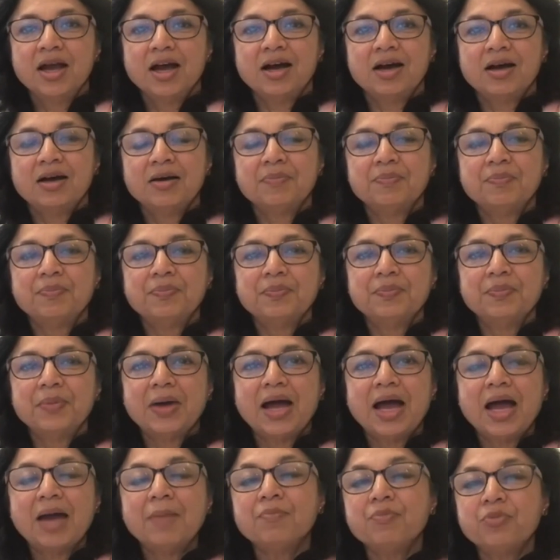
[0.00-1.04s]

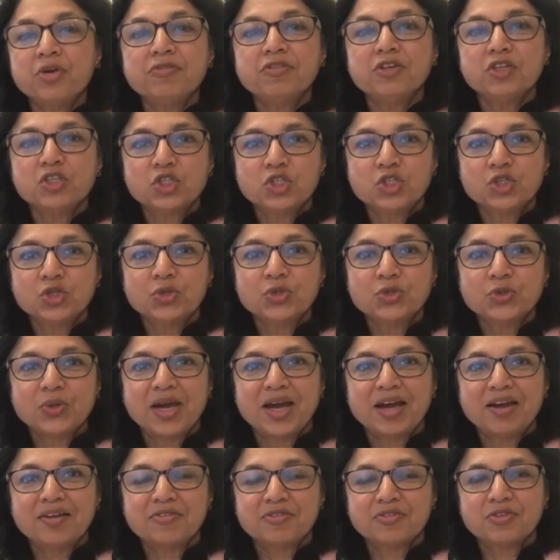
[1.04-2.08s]
I'm privileged, too, to
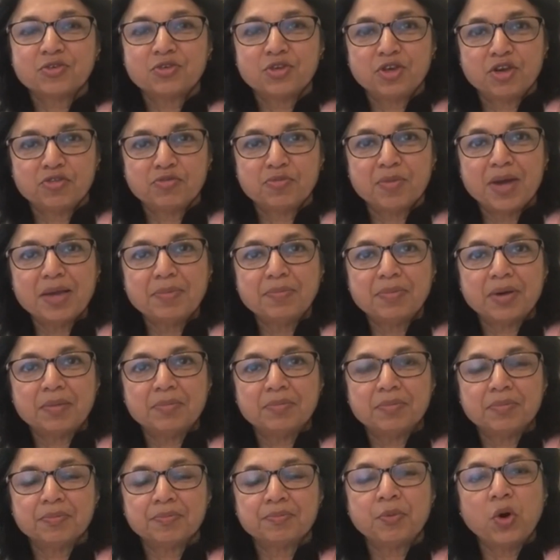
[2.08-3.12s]
have 3 of my
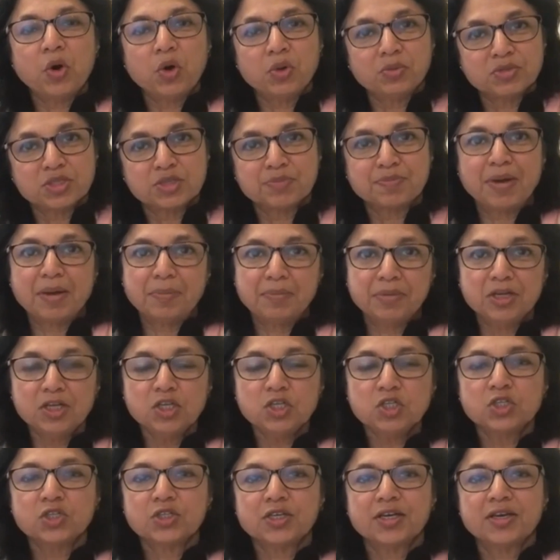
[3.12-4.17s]
poems
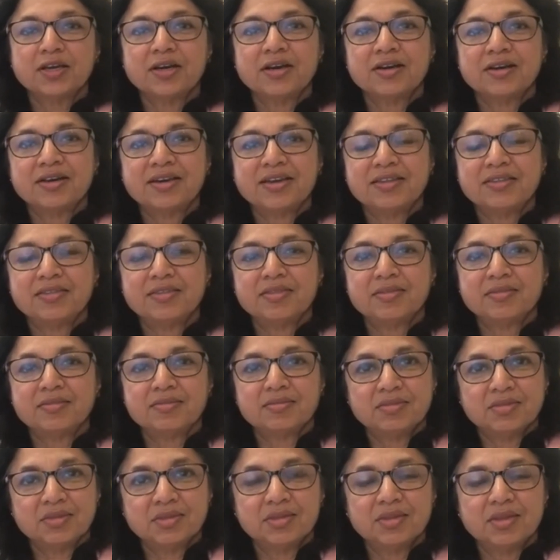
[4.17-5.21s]
published in
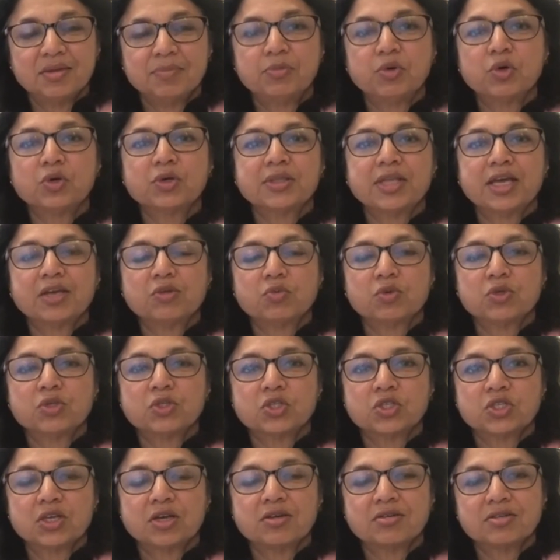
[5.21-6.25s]
the book that
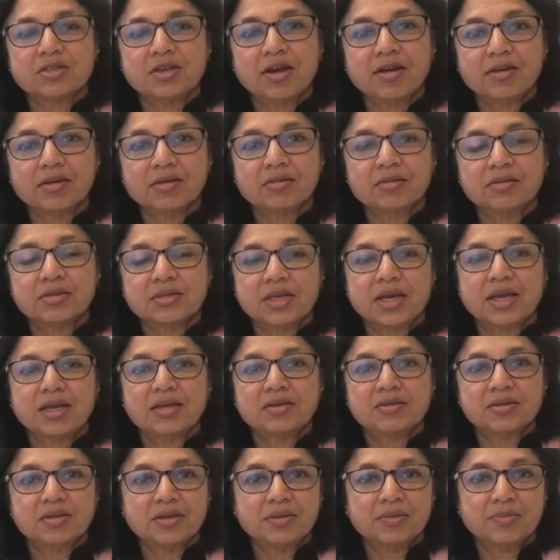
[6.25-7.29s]
was titled
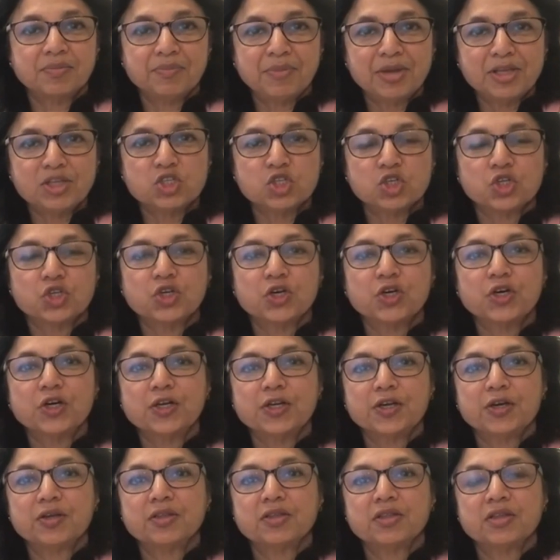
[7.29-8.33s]
and mentioned
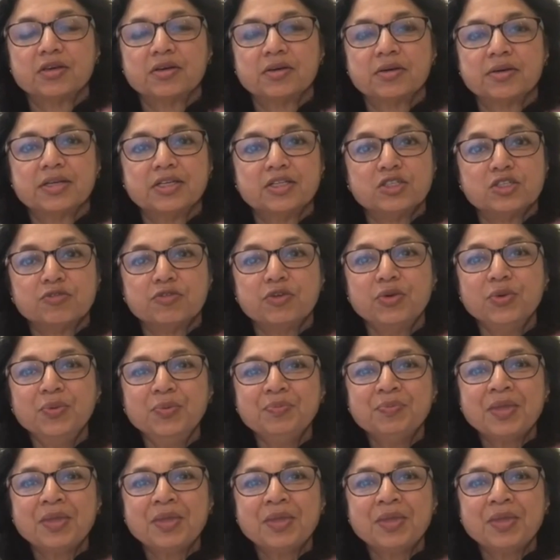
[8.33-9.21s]
earlier in the interview.